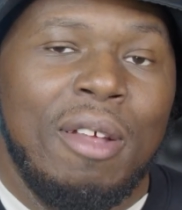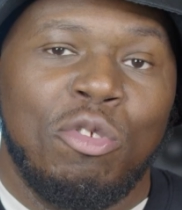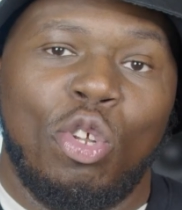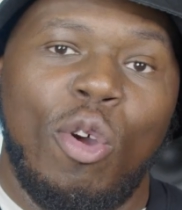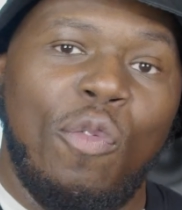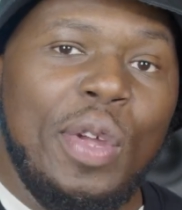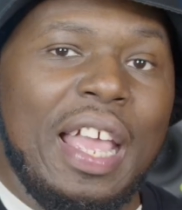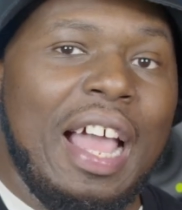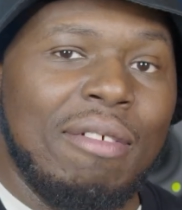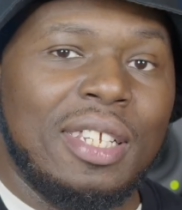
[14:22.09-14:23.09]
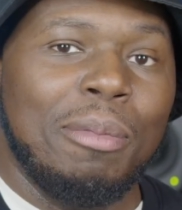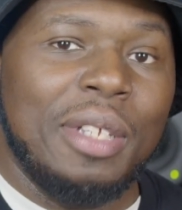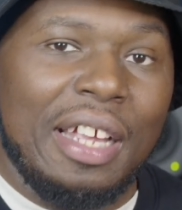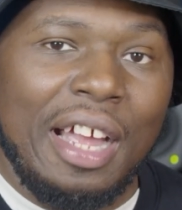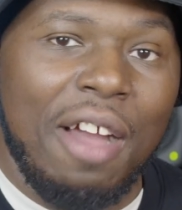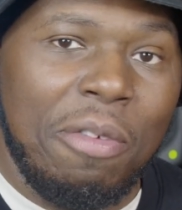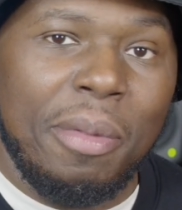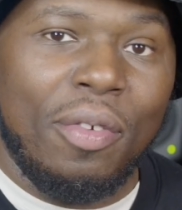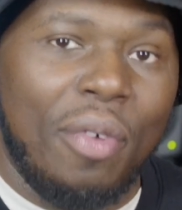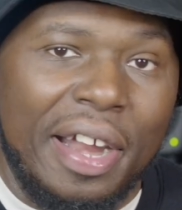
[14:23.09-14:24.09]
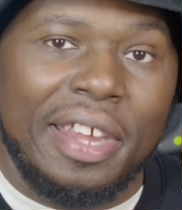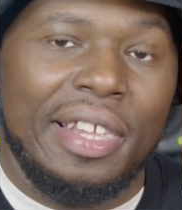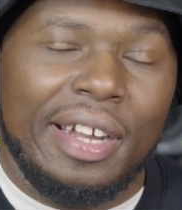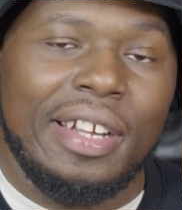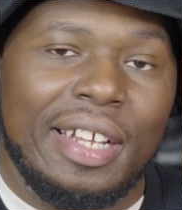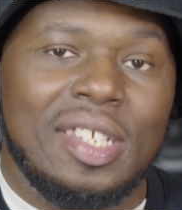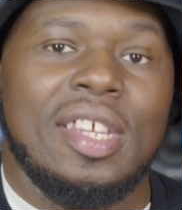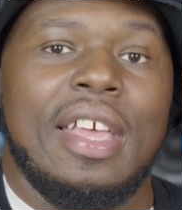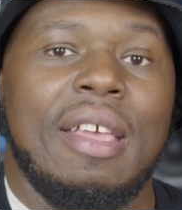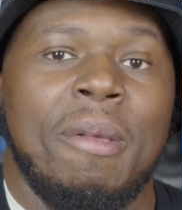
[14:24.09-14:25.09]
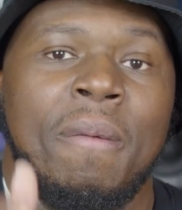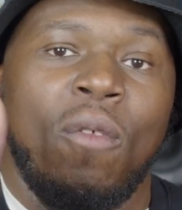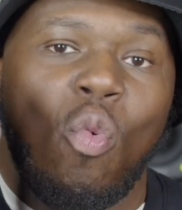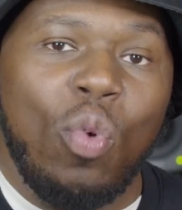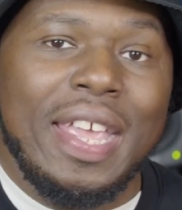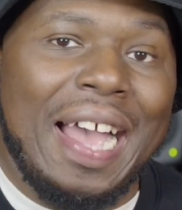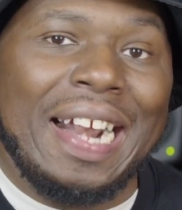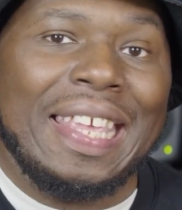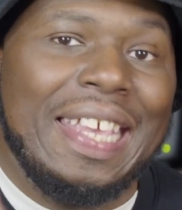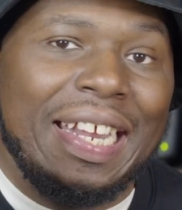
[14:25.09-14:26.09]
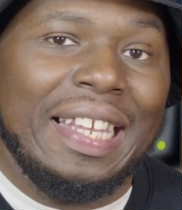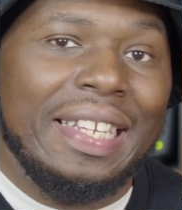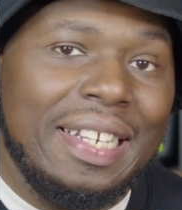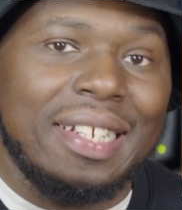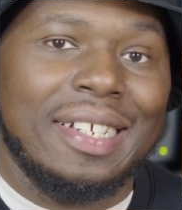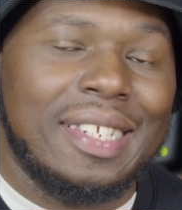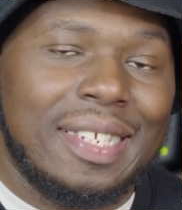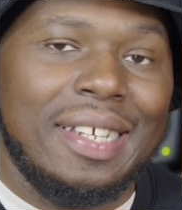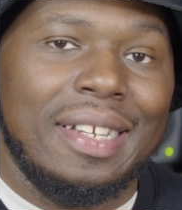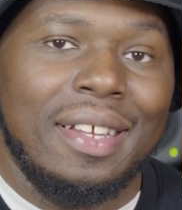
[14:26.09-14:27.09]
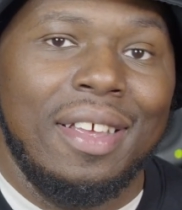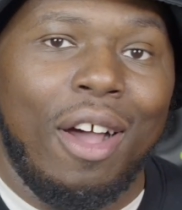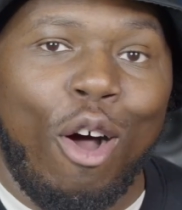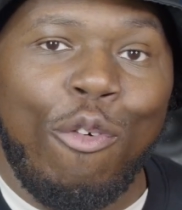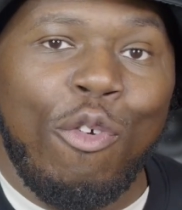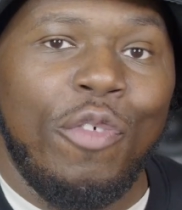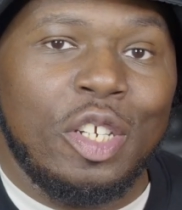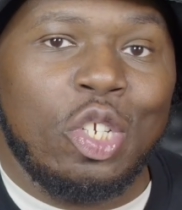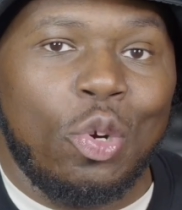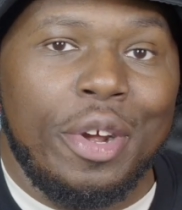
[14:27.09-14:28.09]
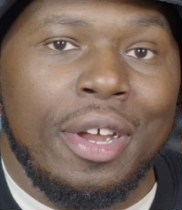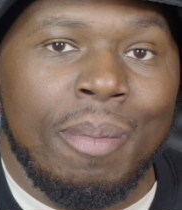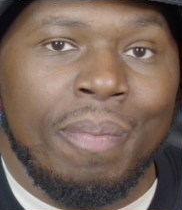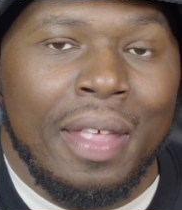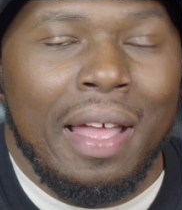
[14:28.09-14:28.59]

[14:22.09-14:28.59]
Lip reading: So if we have something government regulated that say we gotta get at least a cent off of a stream,